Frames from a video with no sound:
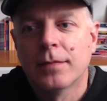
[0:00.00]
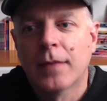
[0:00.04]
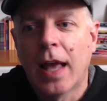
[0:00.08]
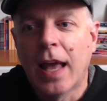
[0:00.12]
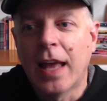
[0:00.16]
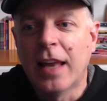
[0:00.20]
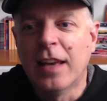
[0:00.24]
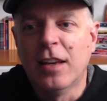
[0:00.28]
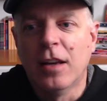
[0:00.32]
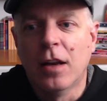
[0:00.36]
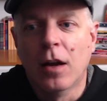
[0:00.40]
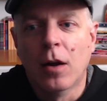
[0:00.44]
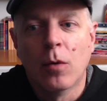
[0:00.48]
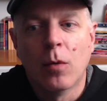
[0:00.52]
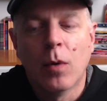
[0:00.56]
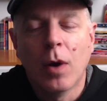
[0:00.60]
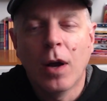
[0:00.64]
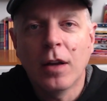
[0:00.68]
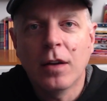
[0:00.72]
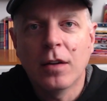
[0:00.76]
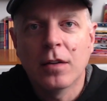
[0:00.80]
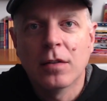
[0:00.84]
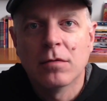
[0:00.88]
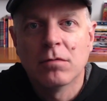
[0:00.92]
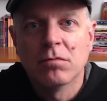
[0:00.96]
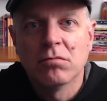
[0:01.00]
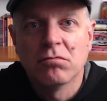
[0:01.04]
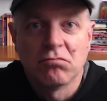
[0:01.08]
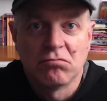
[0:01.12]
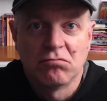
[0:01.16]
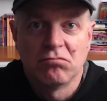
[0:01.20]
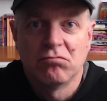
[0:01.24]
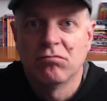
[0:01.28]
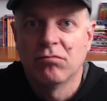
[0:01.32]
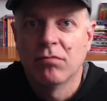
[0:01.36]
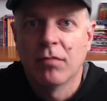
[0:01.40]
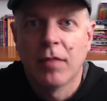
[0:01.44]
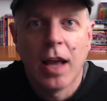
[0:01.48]
And you know what?
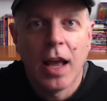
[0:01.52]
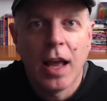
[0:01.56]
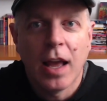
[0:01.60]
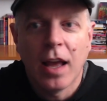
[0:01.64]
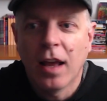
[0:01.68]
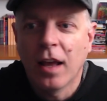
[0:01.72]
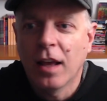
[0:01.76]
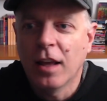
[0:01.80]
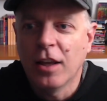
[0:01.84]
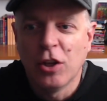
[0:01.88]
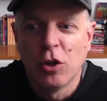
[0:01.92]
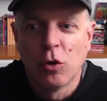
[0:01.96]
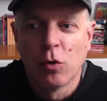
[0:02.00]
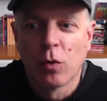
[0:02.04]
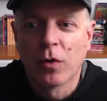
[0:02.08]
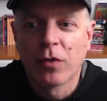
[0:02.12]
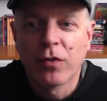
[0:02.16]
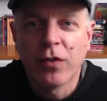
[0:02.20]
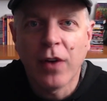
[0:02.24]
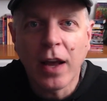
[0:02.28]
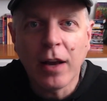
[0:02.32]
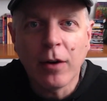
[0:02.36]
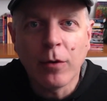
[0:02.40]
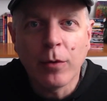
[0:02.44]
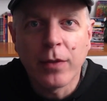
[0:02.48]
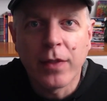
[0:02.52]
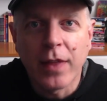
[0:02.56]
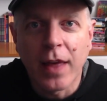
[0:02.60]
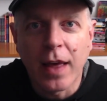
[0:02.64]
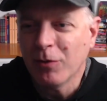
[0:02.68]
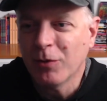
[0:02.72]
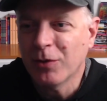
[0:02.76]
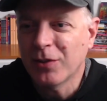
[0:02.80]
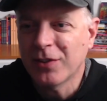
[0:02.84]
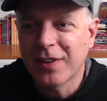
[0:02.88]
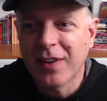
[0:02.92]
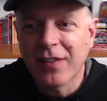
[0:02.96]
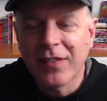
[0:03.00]
You were fine with that. It
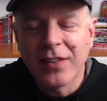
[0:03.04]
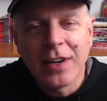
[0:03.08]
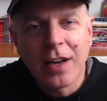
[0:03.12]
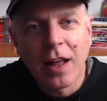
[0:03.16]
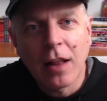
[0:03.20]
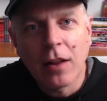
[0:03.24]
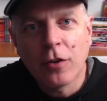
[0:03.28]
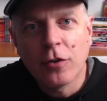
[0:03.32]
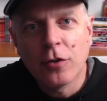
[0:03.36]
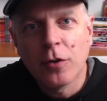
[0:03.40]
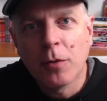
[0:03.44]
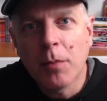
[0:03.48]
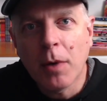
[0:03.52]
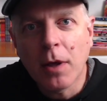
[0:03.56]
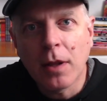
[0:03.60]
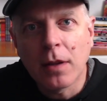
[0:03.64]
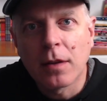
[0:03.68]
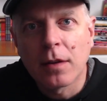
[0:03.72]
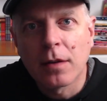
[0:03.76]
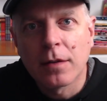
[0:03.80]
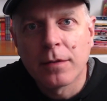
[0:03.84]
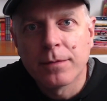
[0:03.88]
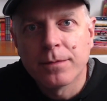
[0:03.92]
was $7 a month